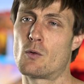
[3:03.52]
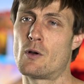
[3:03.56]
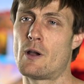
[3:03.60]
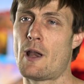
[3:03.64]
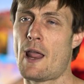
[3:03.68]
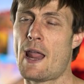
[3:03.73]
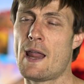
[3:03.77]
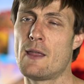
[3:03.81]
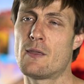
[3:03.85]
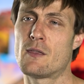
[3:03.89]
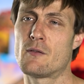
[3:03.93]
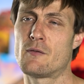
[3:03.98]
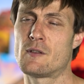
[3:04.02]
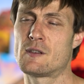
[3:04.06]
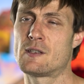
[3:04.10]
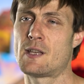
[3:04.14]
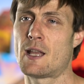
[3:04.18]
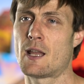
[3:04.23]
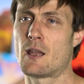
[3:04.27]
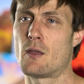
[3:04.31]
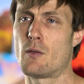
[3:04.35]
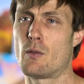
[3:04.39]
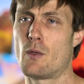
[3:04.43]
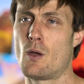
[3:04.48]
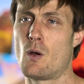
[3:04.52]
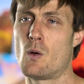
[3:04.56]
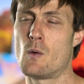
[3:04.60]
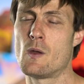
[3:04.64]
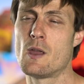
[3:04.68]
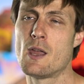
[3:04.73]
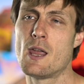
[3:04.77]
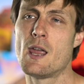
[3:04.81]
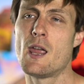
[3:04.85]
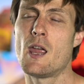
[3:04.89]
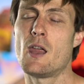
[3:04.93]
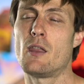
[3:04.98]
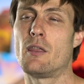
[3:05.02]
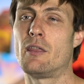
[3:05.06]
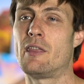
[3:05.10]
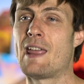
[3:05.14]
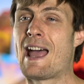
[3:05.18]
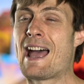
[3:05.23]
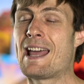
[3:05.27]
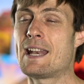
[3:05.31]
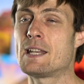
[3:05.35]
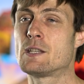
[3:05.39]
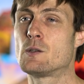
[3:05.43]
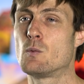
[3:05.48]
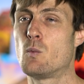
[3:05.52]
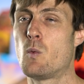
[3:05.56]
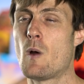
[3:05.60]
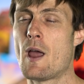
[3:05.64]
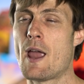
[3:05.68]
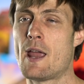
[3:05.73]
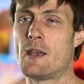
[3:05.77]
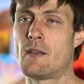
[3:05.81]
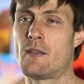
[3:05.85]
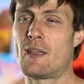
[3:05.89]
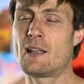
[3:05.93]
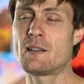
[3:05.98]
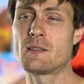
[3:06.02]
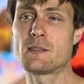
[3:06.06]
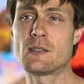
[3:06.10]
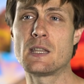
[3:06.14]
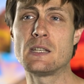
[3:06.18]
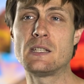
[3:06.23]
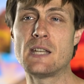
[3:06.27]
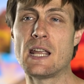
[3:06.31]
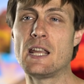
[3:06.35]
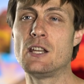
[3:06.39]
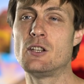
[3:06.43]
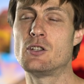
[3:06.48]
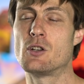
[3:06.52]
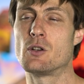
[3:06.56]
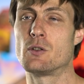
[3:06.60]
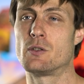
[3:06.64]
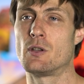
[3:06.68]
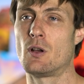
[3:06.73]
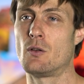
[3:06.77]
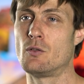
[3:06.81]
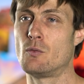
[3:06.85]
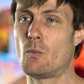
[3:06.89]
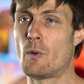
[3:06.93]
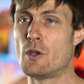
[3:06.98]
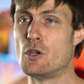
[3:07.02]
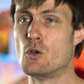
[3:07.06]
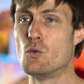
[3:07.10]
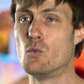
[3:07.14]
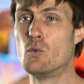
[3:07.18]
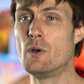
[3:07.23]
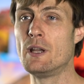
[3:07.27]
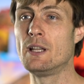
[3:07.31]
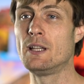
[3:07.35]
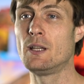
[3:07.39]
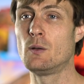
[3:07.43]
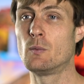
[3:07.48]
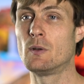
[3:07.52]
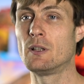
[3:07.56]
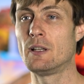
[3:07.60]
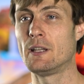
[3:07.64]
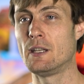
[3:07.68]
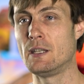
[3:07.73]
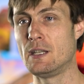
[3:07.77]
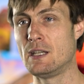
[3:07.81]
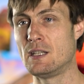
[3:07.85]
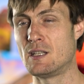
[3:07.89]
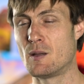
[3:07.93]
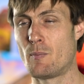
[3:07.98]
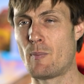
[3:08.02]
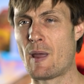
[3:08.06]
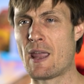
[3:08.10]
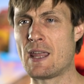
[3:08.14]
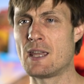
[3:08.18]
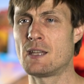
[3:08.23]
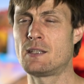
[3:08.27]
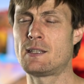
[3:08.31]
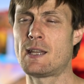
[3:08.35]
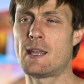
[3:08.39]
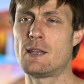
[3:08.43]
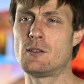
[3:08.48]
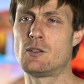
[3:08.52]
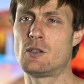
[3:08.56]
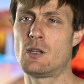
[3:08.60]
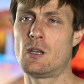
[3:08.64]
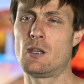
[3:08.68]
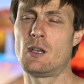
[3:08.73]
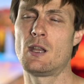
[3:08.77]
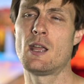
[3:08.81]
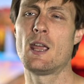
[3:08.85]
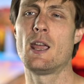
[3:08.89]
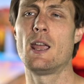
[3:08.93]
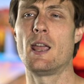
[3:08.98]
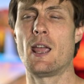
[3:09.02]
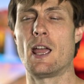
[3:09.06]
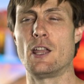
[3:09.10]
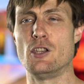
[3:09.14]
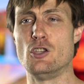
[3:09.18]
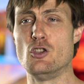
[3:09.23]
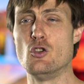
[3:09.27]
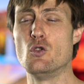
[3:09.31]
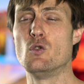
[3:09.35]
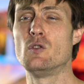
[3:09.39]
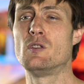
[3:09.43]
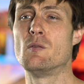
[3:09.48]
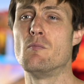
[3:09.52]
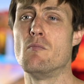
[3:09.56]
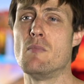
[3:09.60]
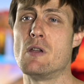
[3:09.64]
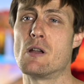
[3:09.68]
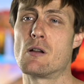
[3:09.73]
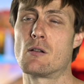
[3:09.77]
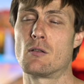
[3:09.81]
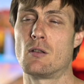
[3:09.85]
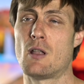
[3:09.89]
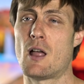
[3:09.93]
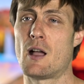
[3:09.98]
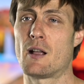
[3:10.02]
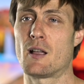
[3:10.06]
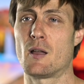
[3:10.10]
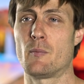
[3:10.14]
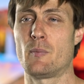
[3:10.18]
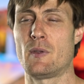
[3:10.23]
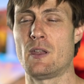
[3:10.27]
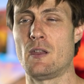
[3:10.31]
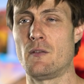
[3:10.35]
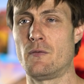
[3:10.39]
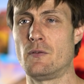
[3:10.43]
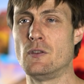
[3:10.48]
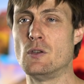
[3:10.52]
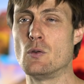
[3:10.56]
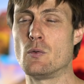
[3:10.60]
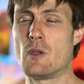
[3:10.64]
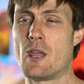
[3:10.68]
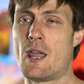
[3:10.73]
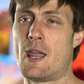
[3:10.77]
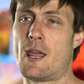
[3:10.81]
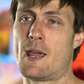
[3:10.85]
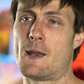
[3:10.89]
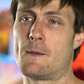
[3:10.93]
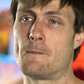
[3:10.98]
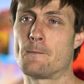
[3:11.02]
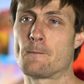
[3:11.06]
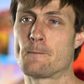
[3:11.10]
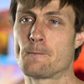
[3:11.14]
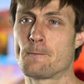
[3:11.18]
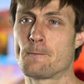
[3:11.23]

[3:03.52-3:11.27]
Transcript: or an eighth of a second though, that is when, that's the danger zone when you really, really need to pay attention and use mirror lockup if you can.